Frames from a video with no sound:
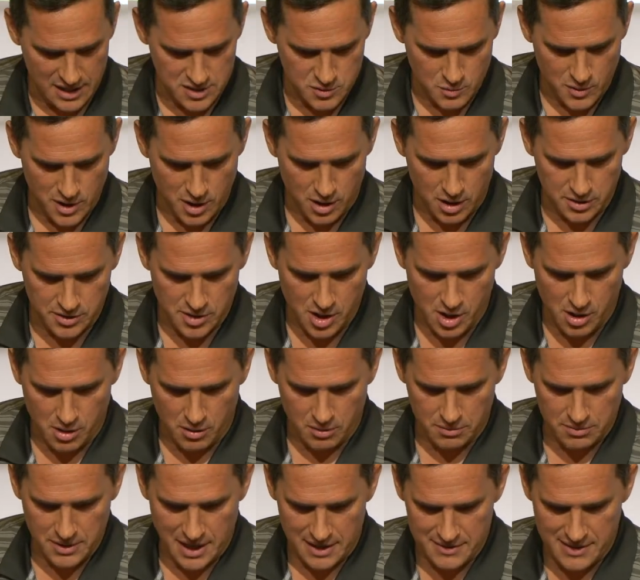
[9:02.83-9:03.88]
we all know,
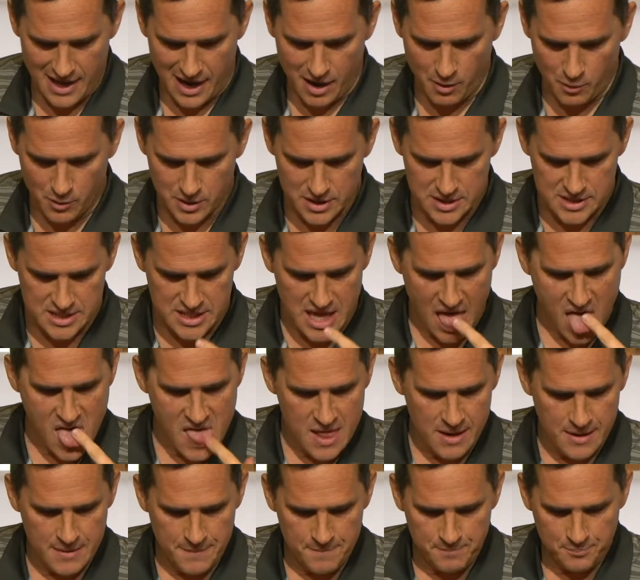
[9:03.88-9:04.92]
and that was
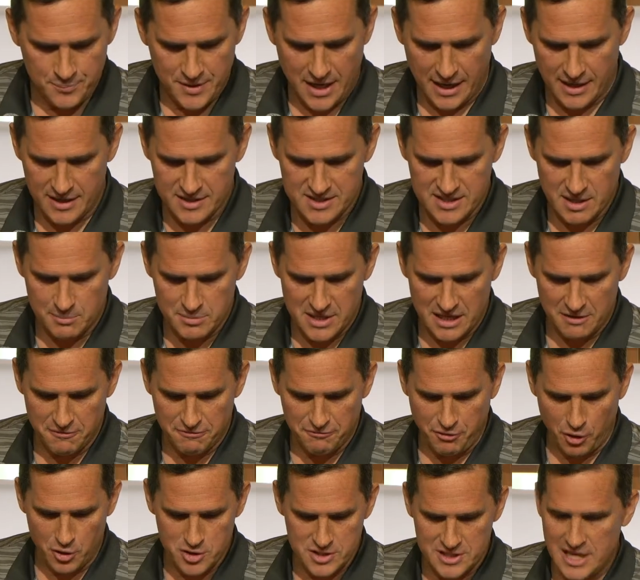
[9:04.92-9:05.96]
kind of something
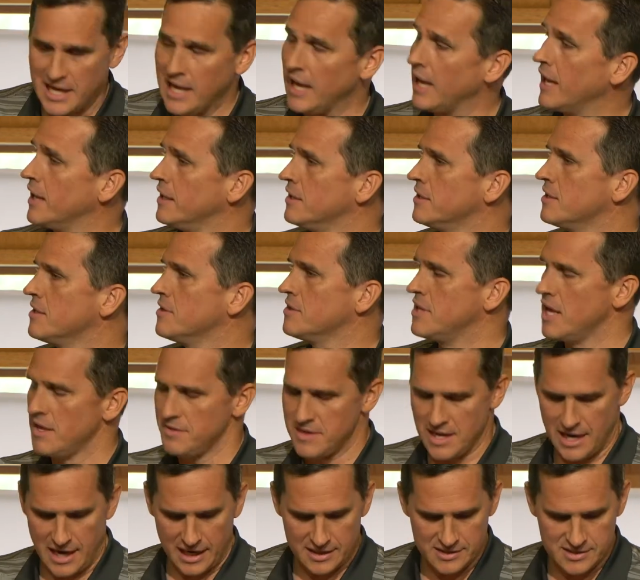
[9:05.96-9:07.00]
firsthand that
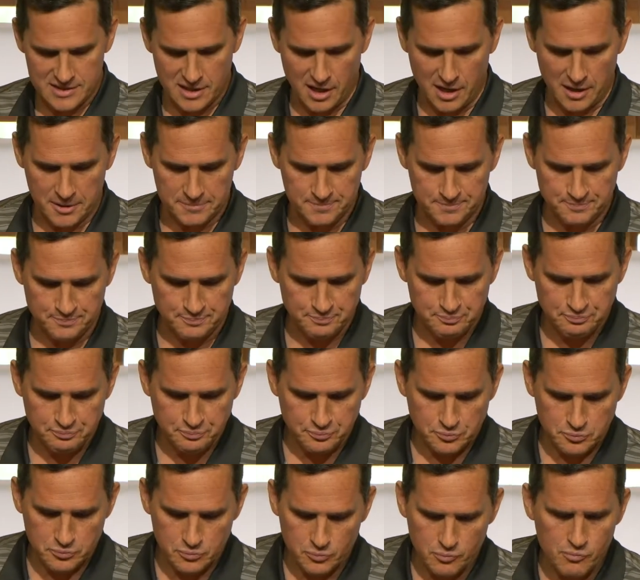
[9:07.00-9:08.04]
I saw.
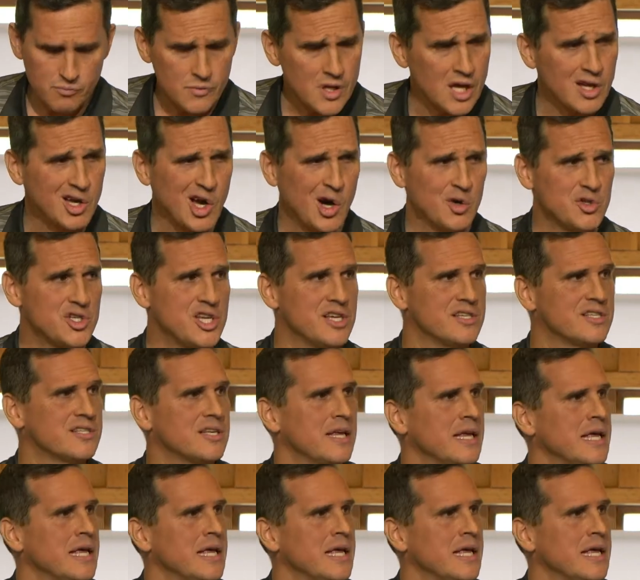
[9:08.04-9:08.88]
Coaches.